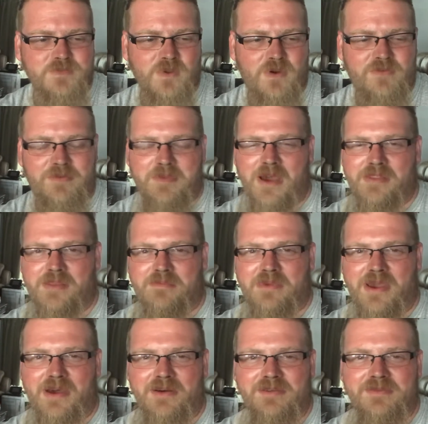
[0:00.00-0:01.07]
Or if I'm out and
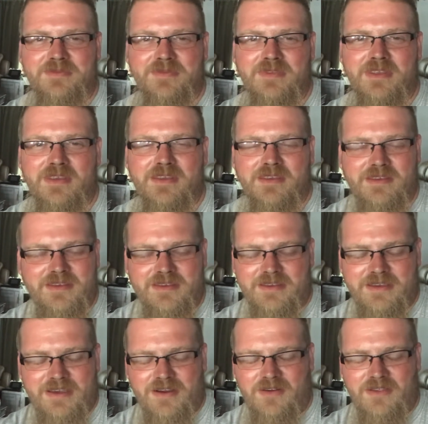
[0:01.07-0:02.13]
about.
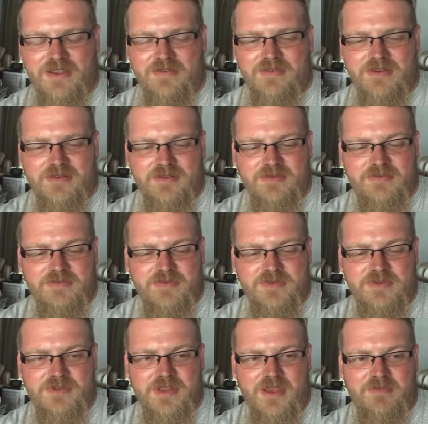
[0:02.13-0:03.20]
I hardly ever go
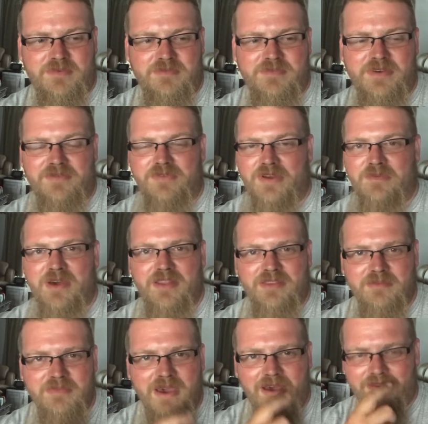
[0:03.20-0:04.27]
food shopping, but if I'm out and
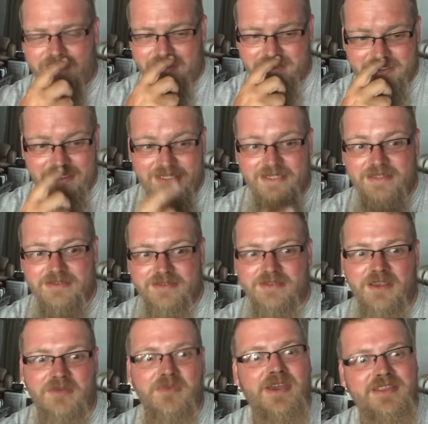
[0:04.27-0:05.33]
about and I see
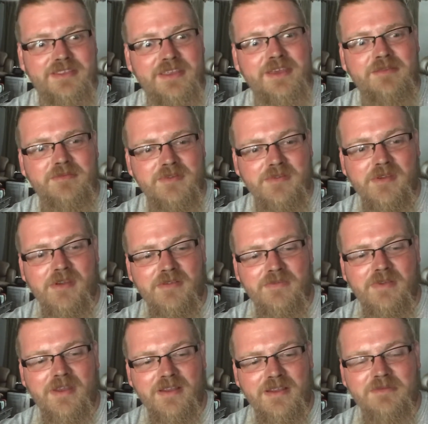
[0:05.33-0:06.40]
something like that, I'm like, oh,
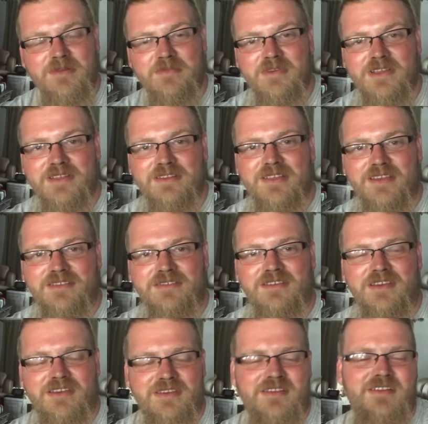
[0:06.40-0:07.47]
fuck, I remember eating that
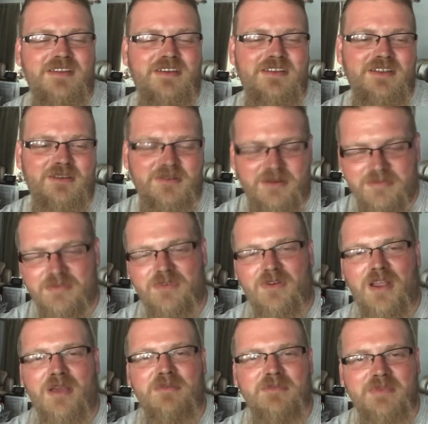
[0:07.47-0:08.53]
shit, you know, and I'll
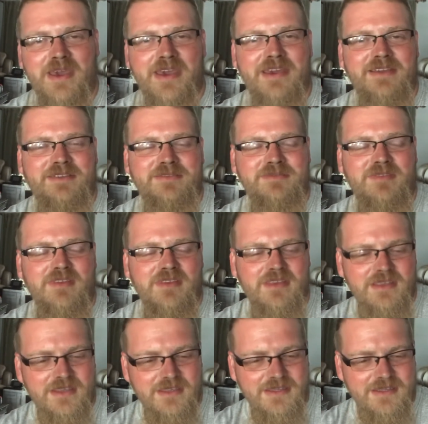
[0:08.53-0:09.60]
grab a bag and
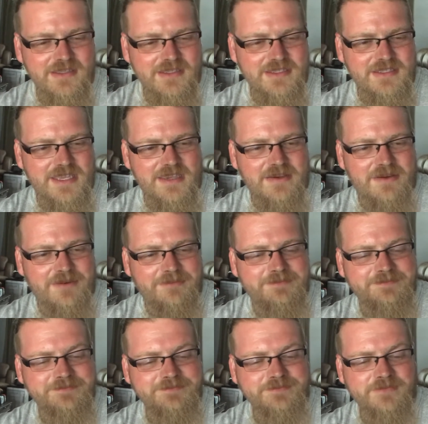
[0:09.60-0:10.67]
take it home.
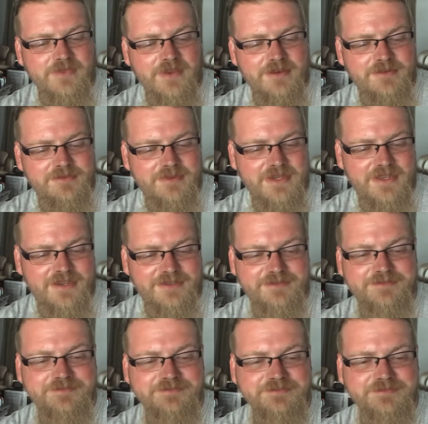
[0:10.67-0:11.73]
But,
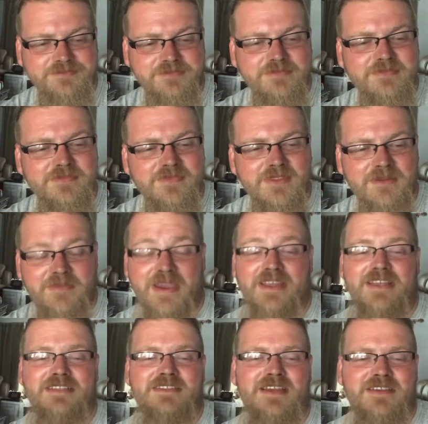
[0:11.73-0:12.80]

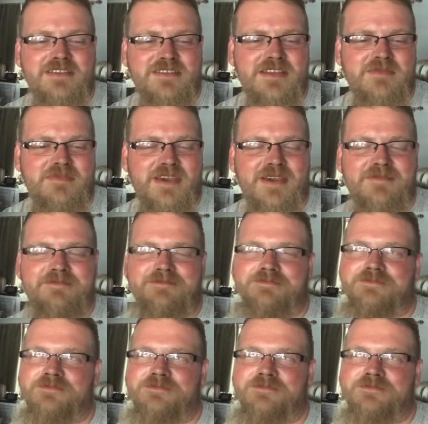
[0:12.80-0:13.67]
man, that's not bad.